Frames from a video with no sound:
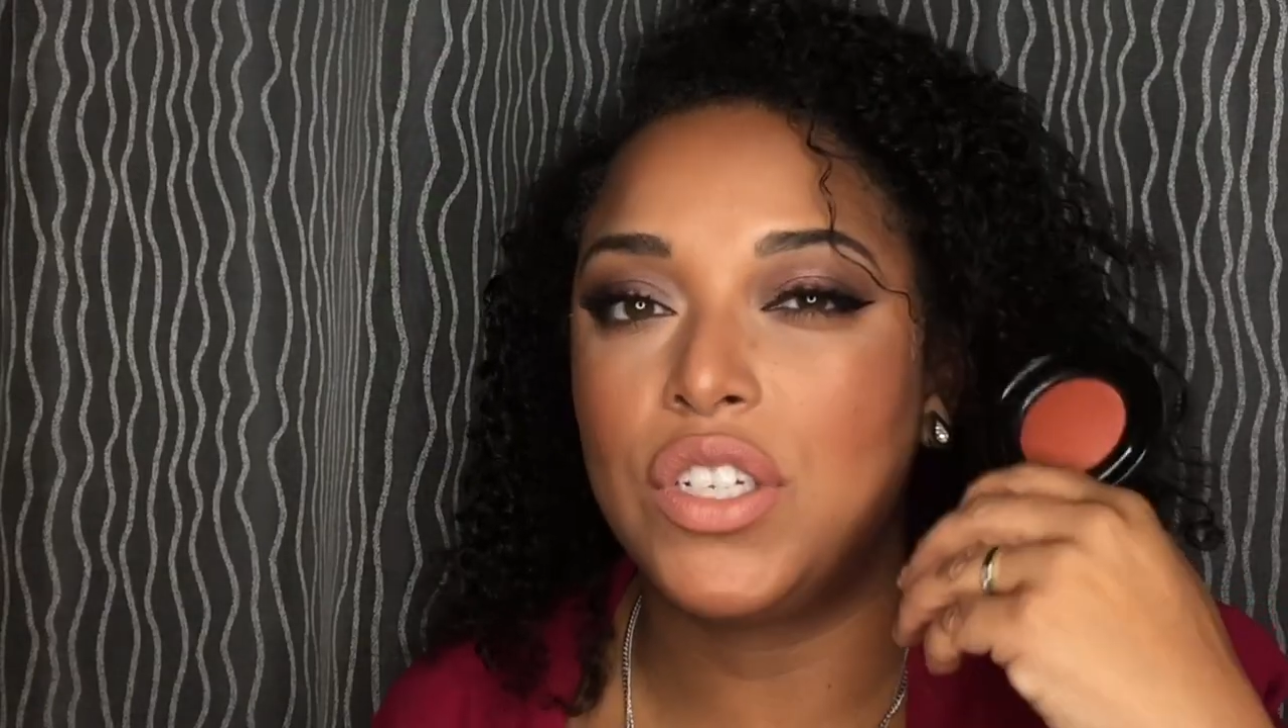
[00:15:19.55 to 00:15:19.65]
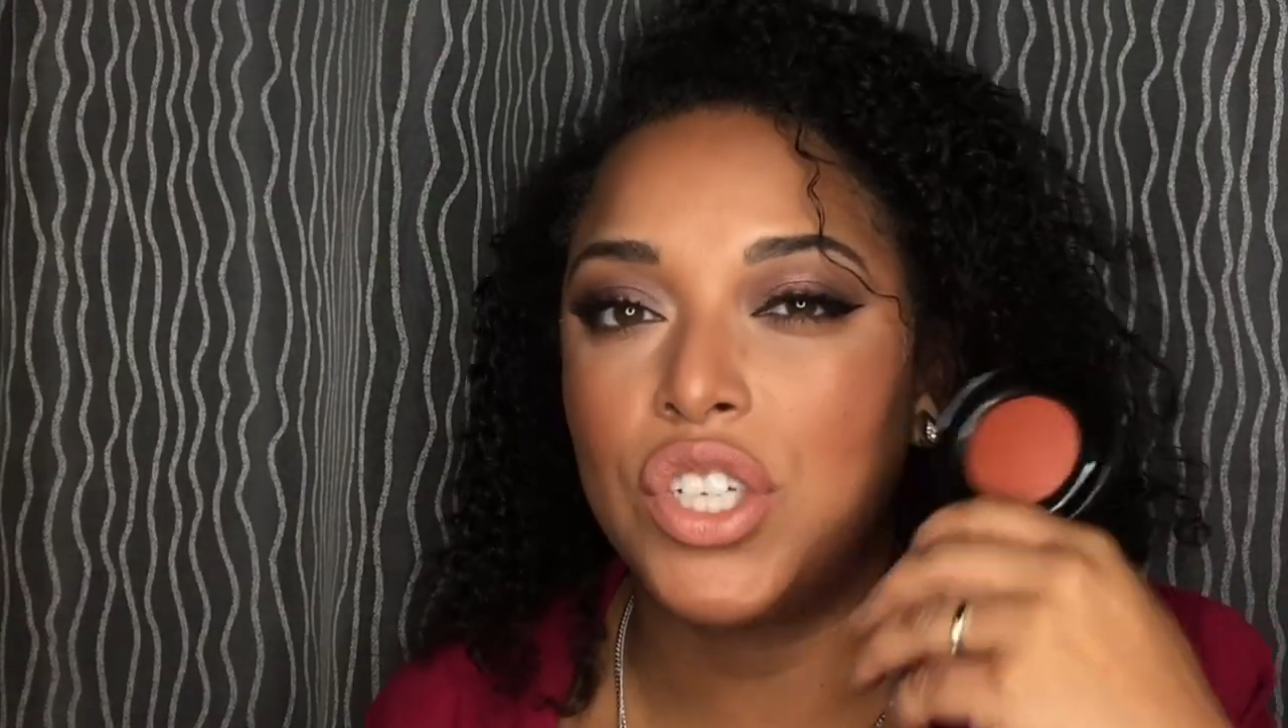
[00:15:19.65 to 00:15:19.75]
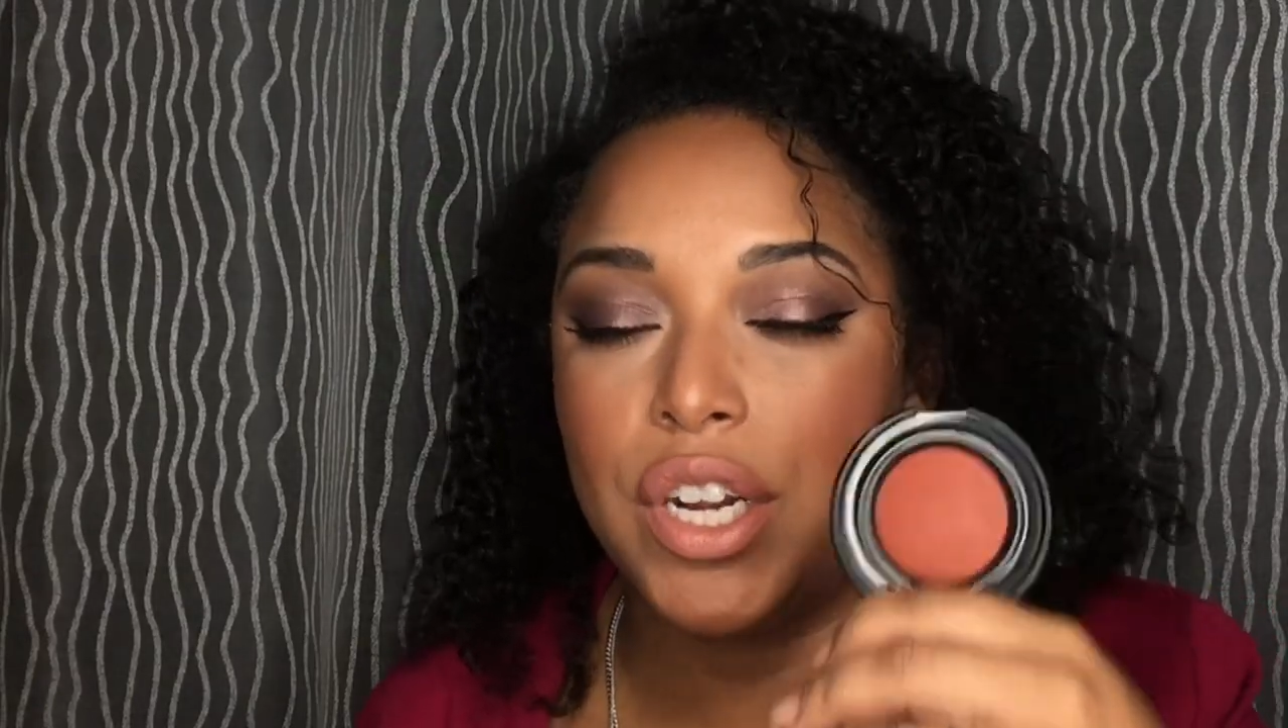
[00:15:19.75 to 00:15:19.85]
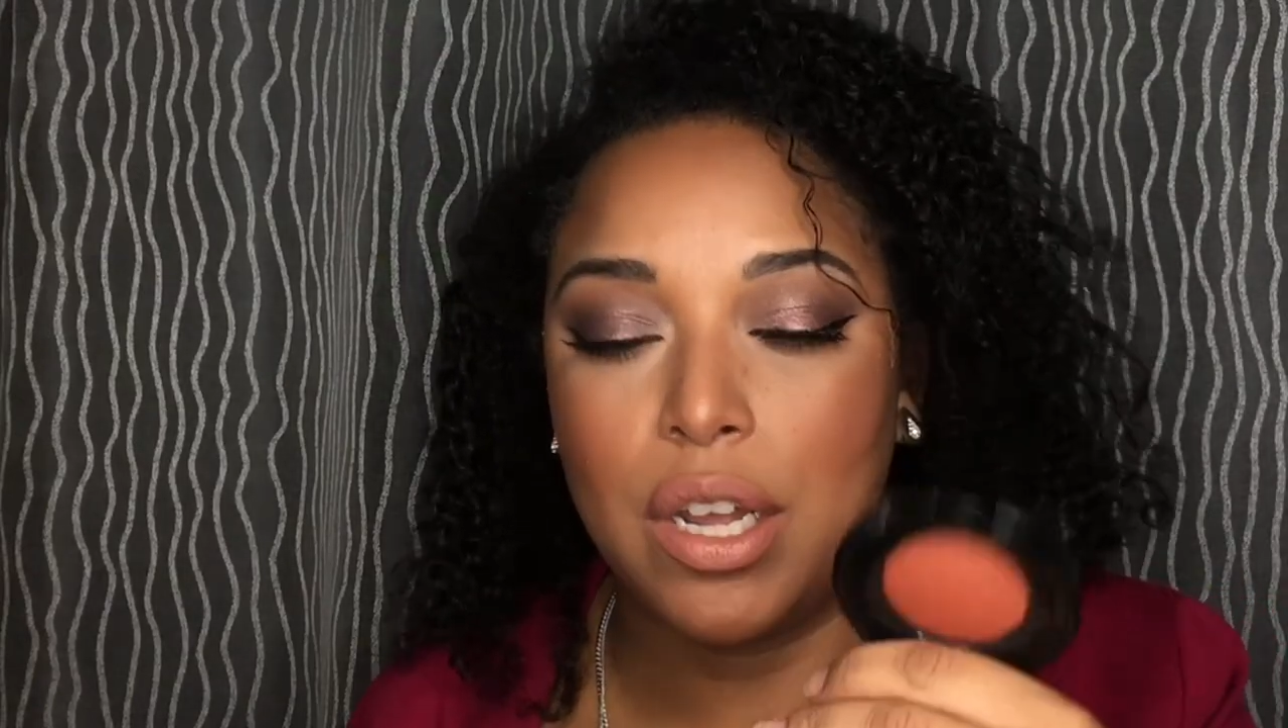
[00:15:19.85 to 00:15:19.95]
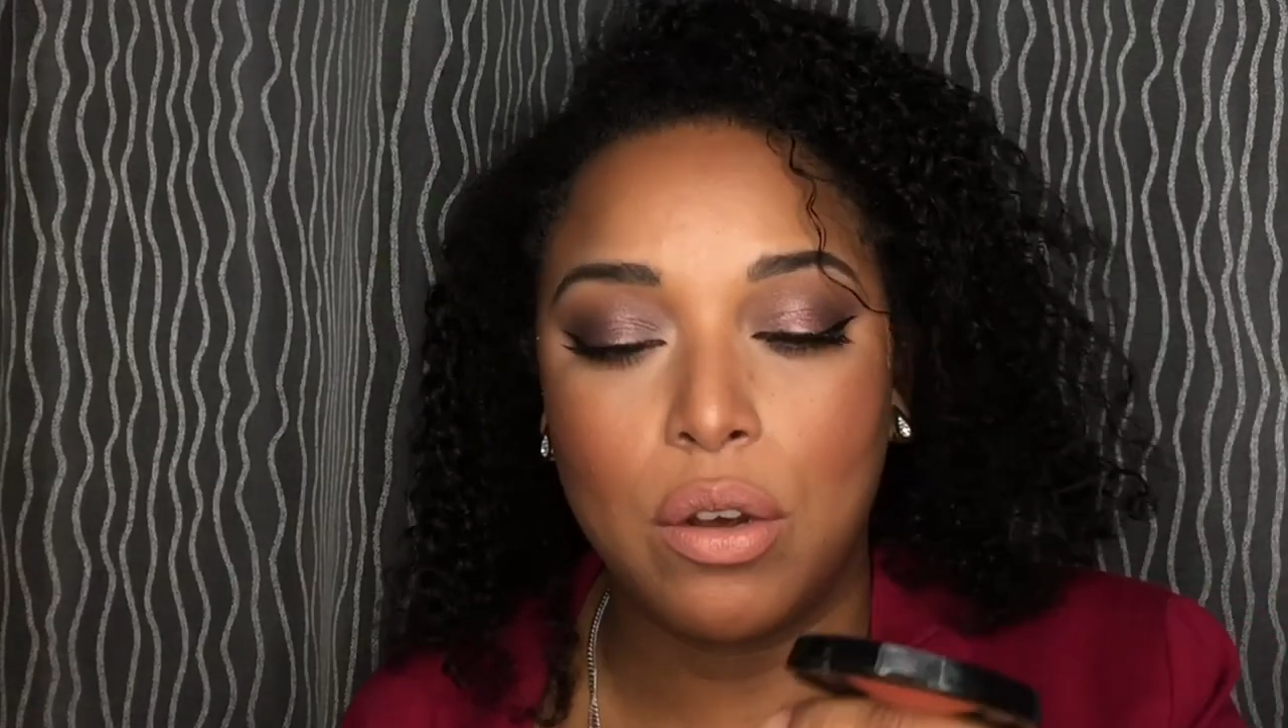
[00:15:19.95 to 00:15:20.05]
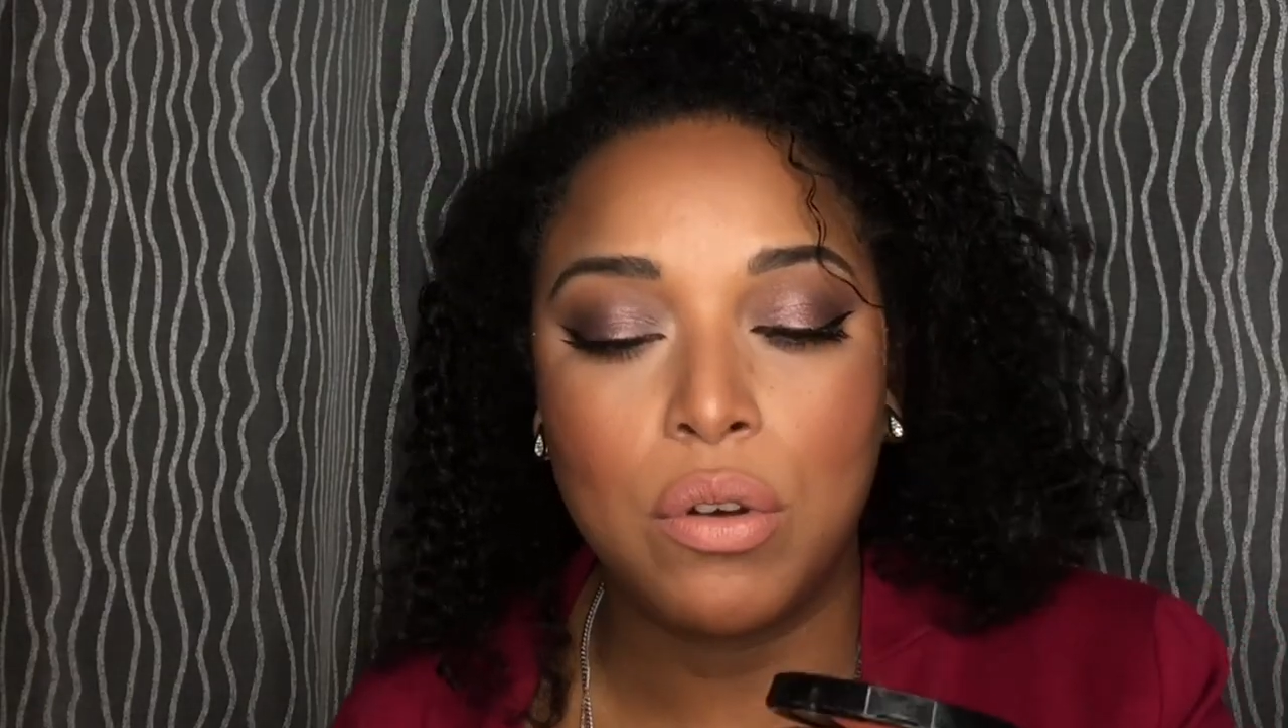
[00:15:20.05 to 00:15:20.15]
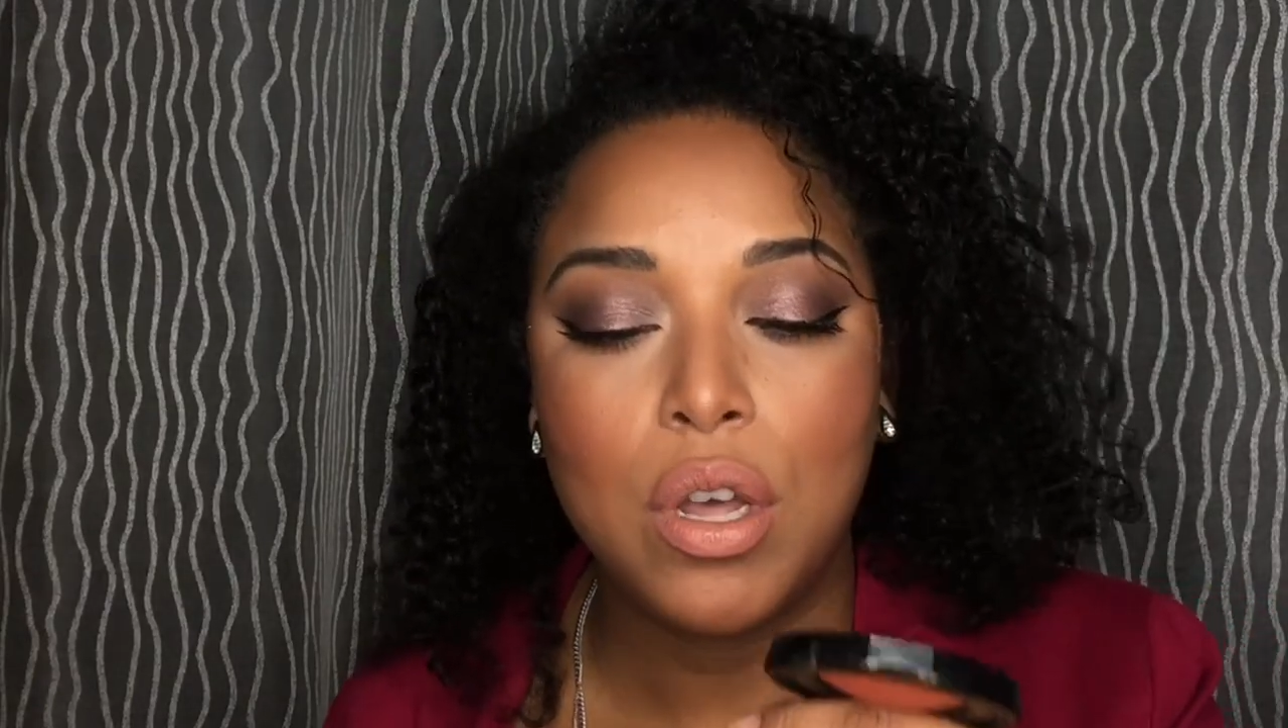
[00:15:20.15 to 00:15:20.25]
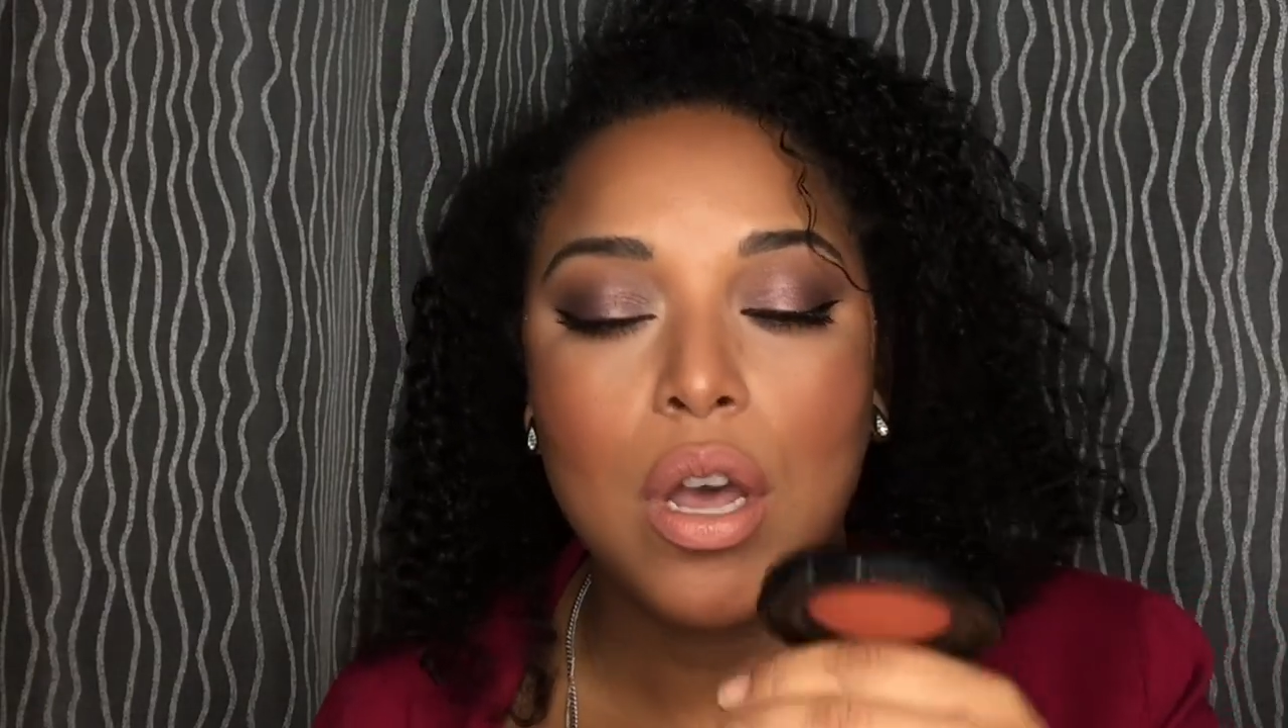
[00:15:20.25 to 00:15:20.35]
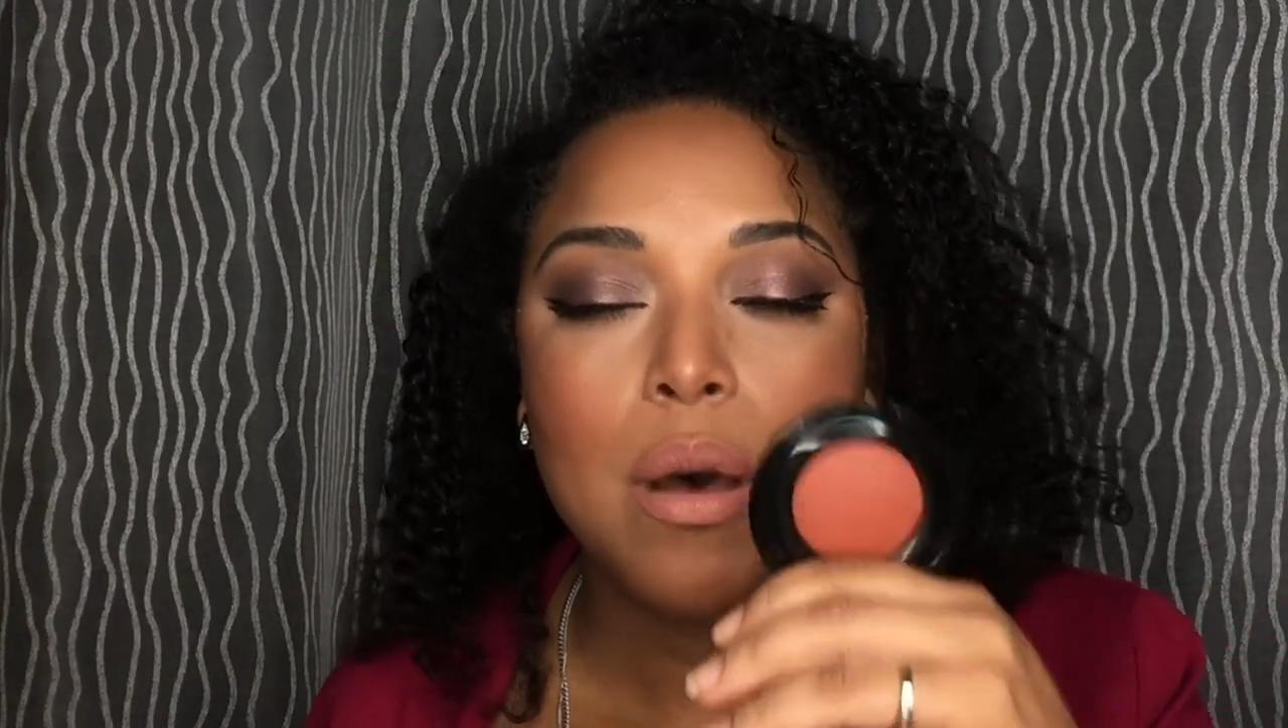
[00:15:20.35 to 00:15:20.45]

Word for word: the Chanel